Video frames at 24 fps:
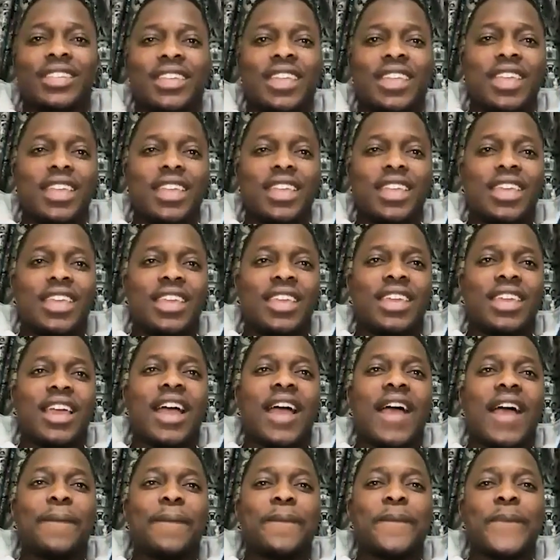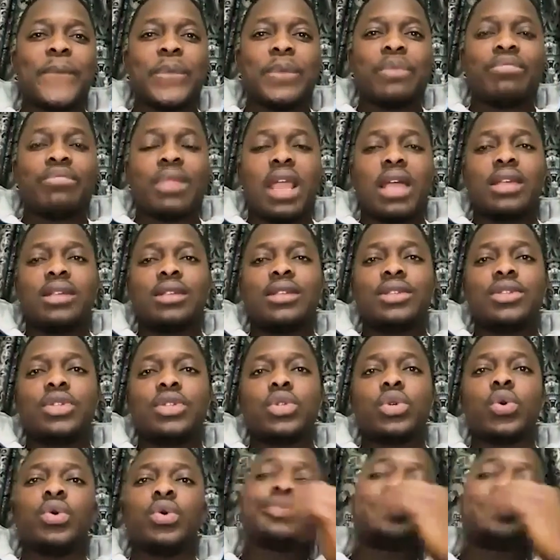Yeah.
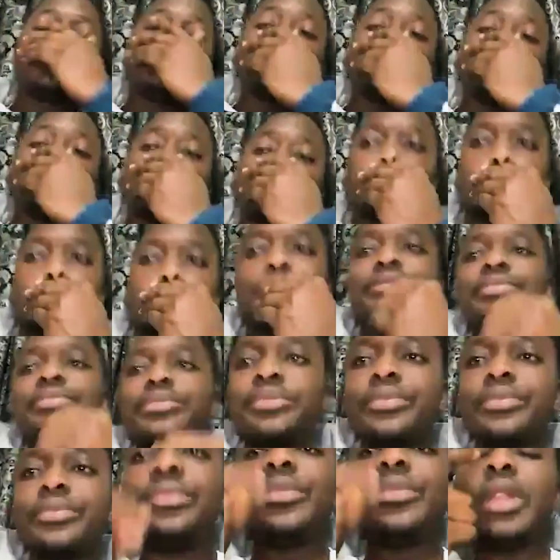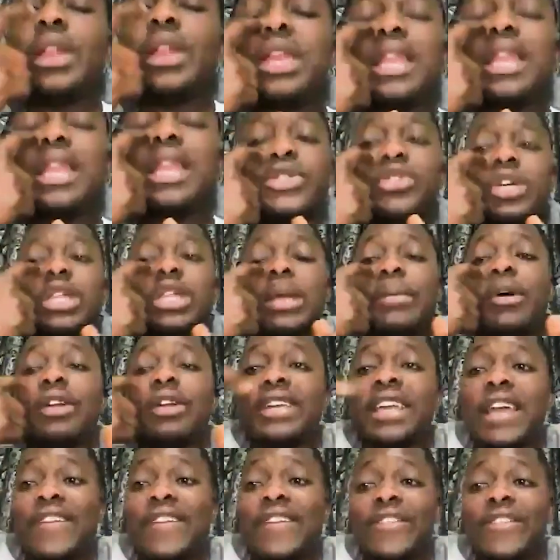So let's talk about the
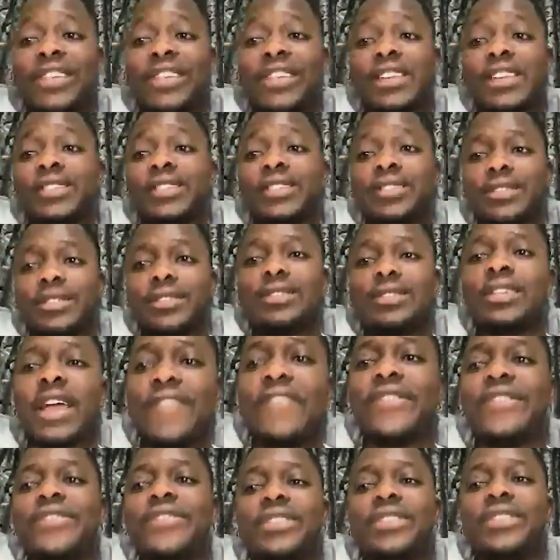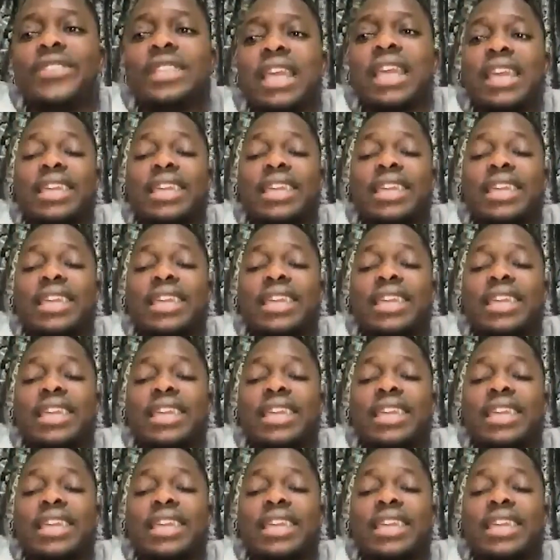Gaffes, like